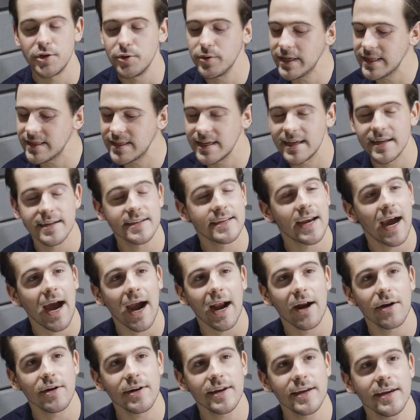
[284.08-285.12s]
you get the
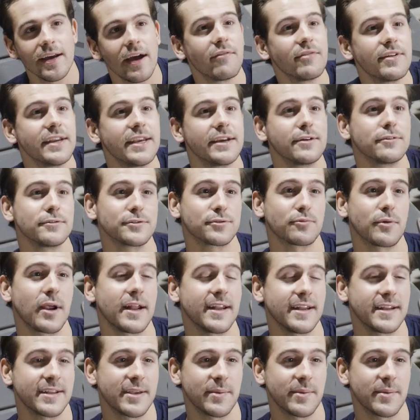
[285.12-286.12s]
entirety of an Eagle's rated